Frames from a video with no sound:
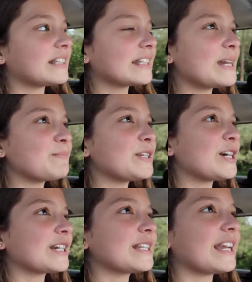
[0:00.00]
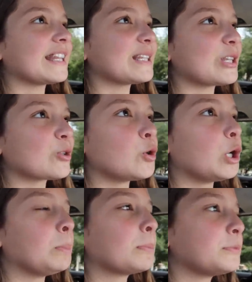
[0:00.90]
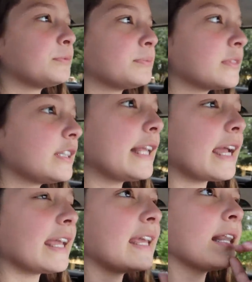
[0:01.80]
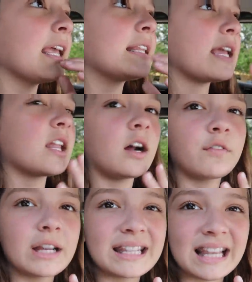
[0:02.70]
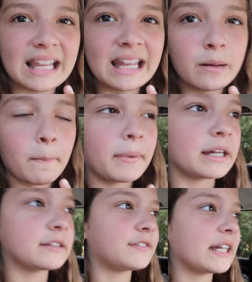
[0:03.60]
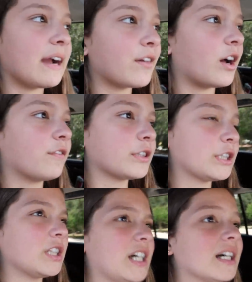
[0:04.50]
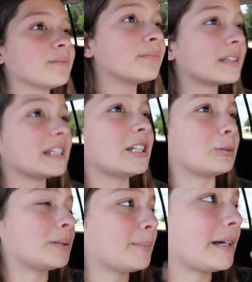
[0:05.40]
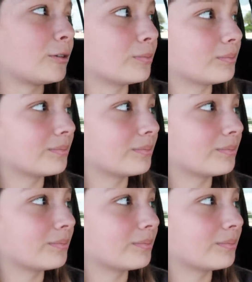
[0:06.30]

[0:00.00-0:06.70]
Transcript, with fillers: Can't be talking like that at school. Like I can like take it off for a second, but if I have it off for too long, it'll pop out.